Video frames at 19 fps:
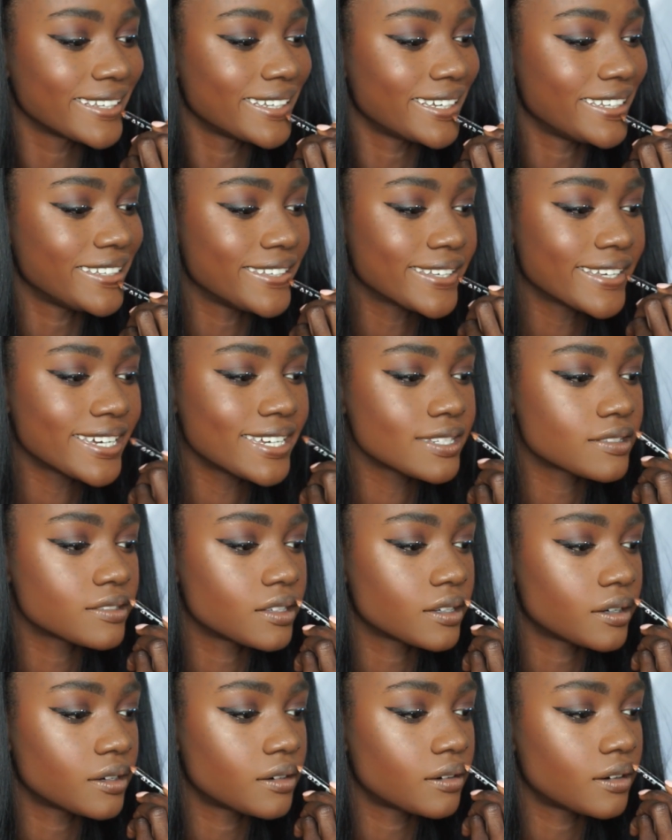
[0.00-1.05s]
And you guys
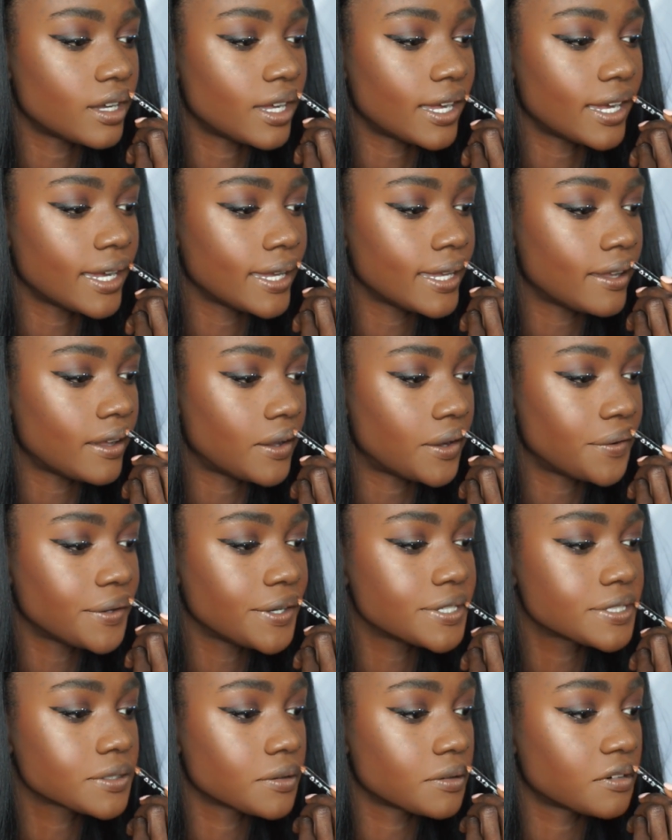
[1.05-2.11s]
know I
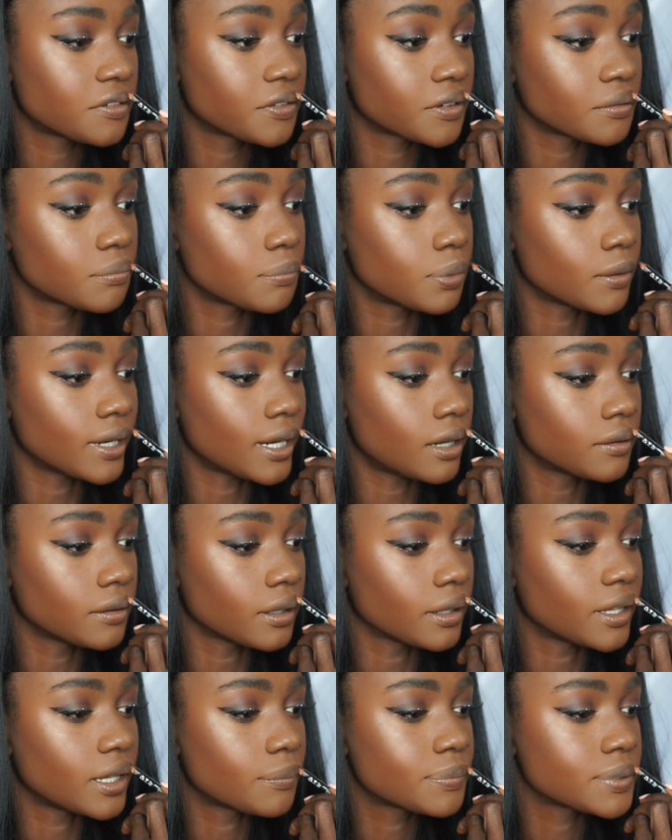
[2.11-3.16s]
always go for brown
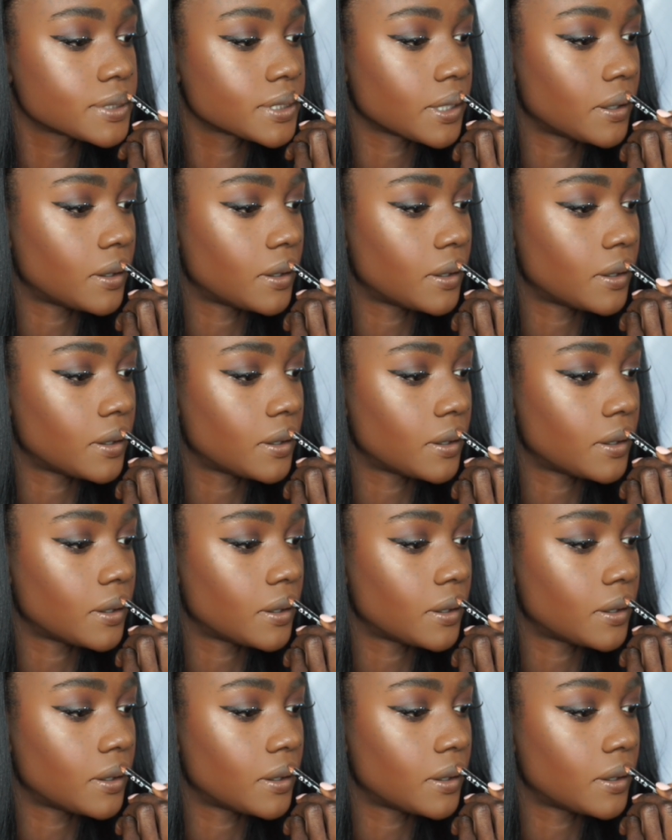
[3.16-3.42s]
lips,